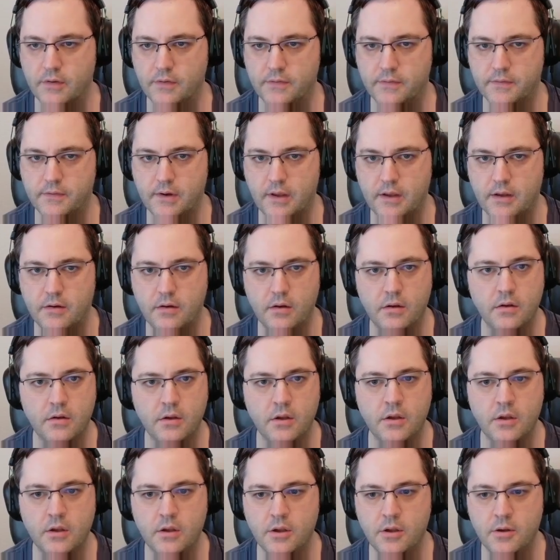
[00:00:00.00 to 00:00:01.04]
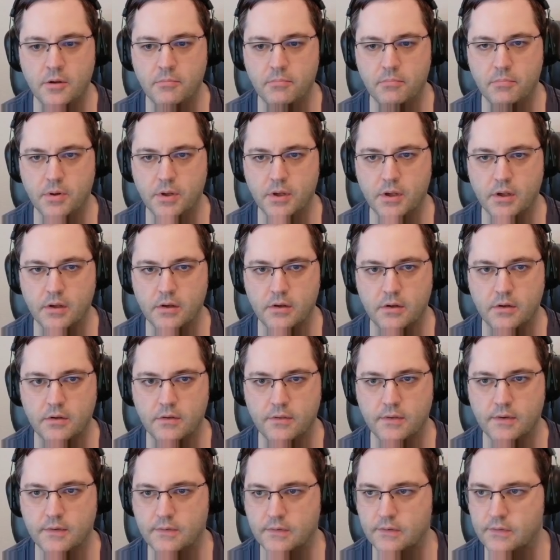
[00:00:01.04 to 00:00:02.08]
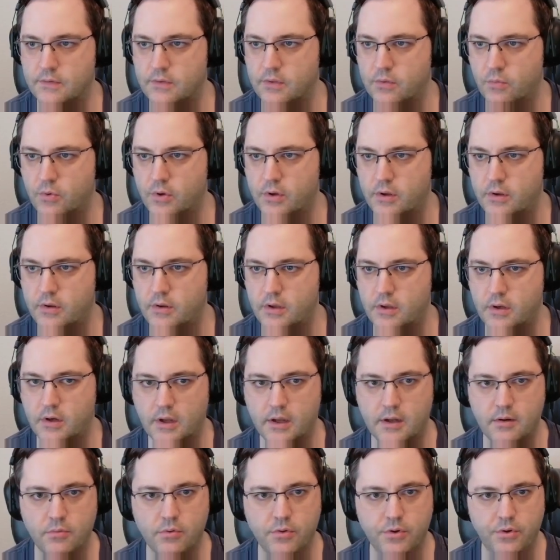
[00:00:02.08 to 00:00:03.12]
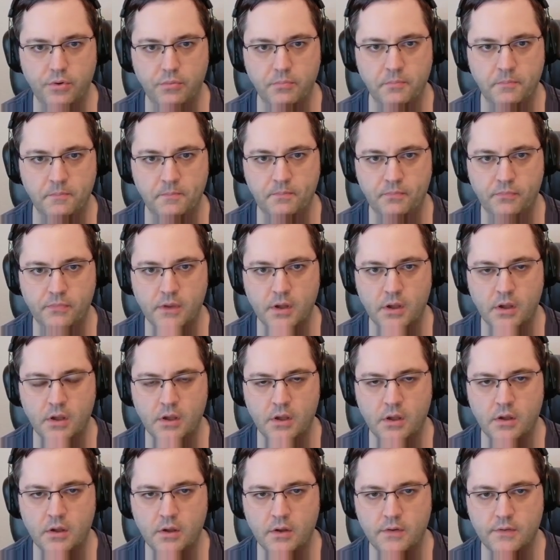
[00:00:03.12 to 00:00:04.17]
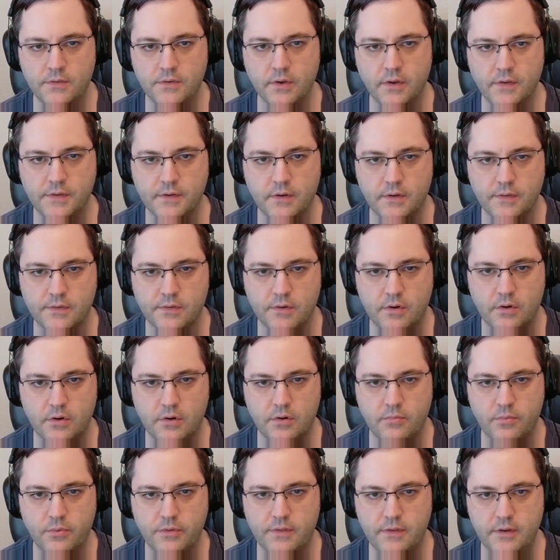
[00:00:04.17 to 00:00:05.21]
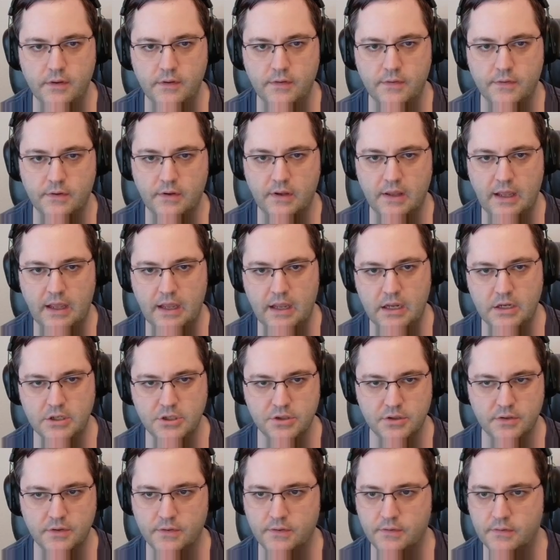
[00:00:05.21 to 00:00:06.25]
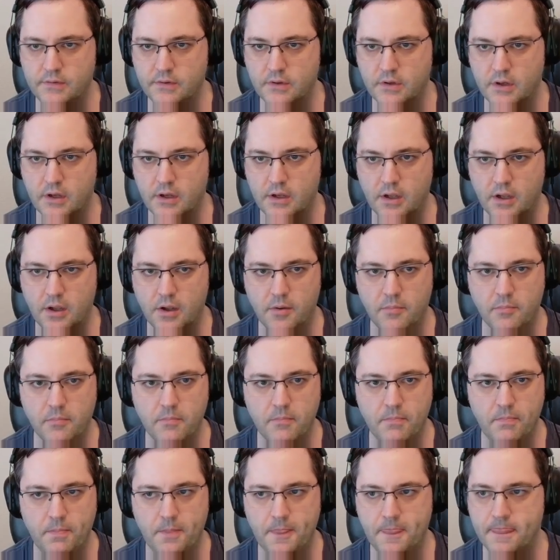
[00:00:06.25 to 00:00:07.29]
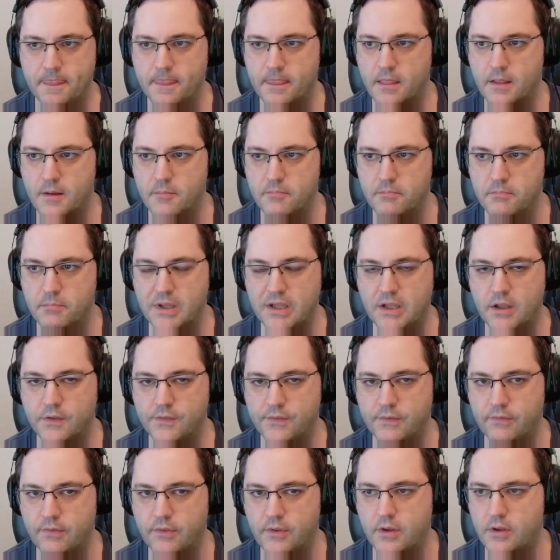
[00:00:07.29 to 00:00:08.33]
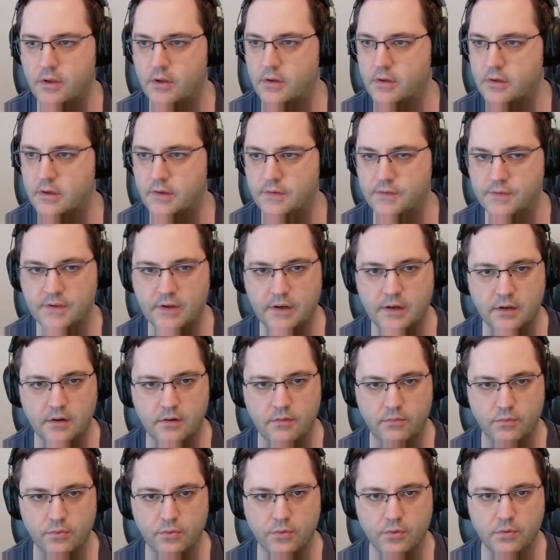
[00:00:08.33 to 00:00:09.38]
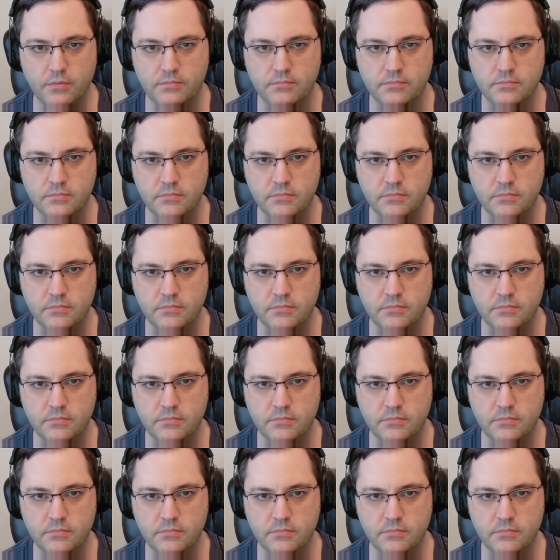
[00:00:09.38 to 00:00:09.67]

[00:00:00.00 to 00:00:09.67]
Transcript: instead. But this is the one that I will do. So let's get started with these cages. Um, because of the consecutive rule,